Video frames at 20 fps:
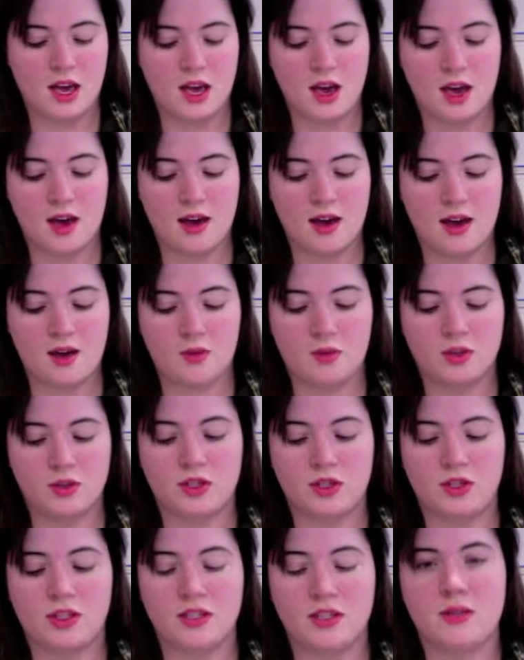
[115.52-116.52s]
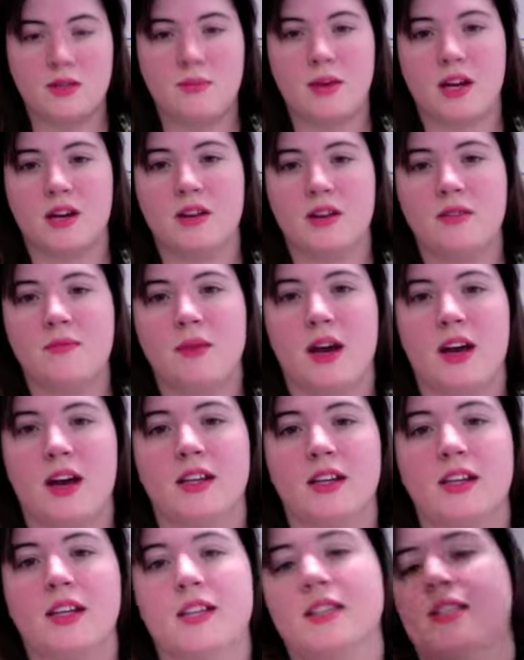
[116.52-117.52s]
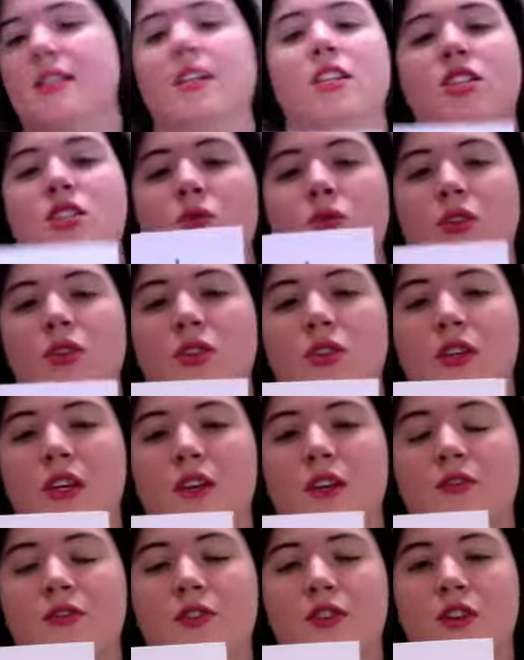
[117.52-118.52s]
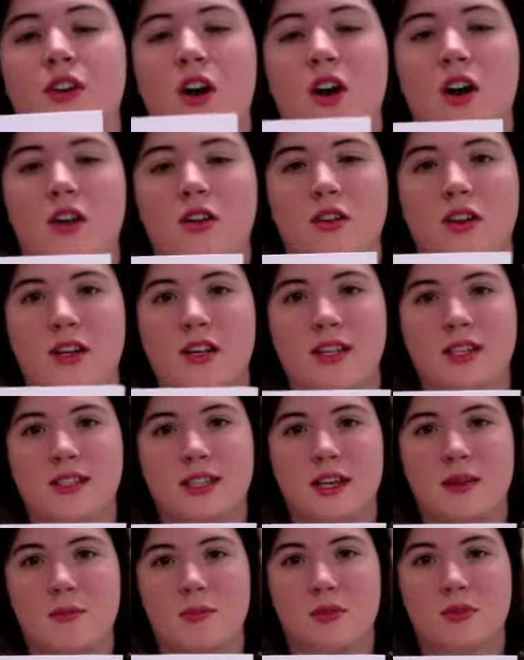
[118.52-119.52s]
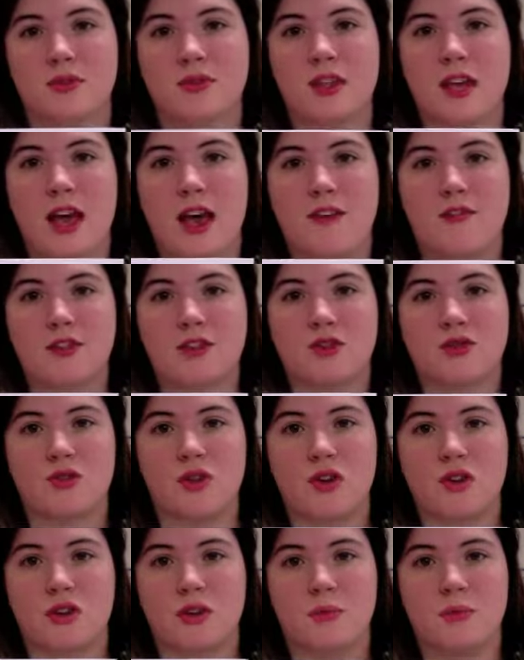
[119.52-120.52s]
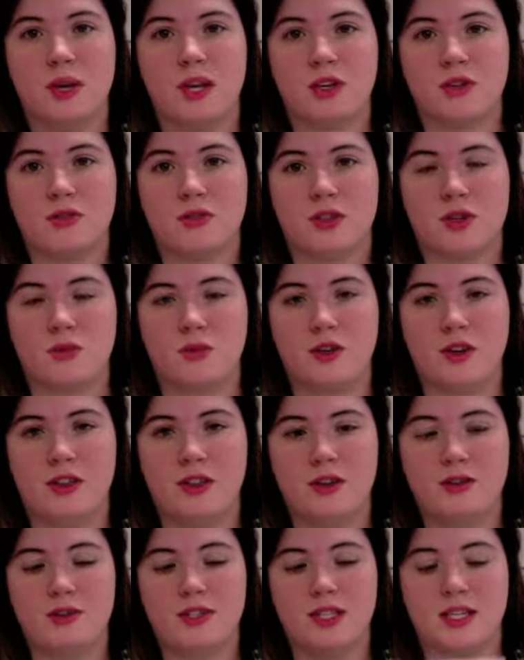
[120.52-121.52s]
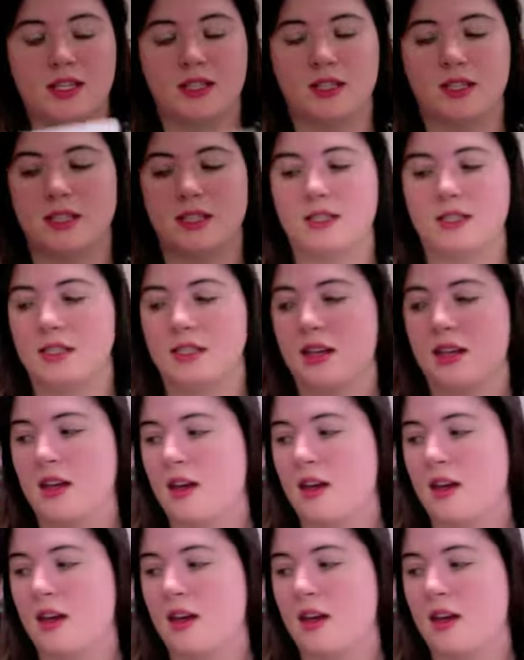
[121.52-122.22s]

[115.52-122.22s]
What you need to bear in mind is that you are looking for concrete examples that have a strong appeal to one of those senses.